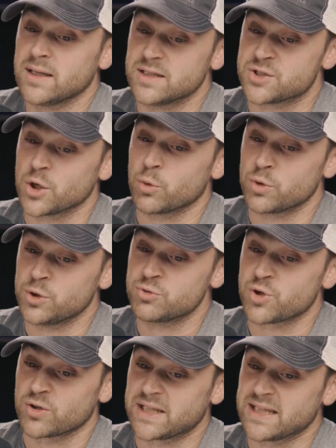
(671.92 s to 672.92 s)
So you
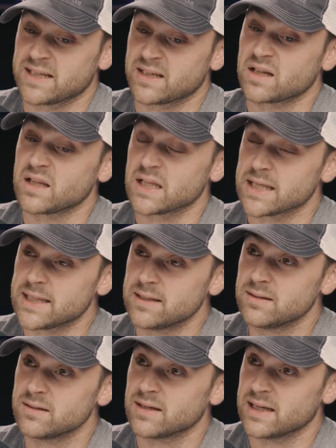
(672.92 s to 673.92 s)
start to get into clay
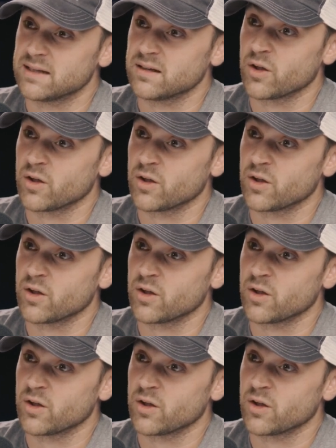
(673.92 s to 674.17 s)
and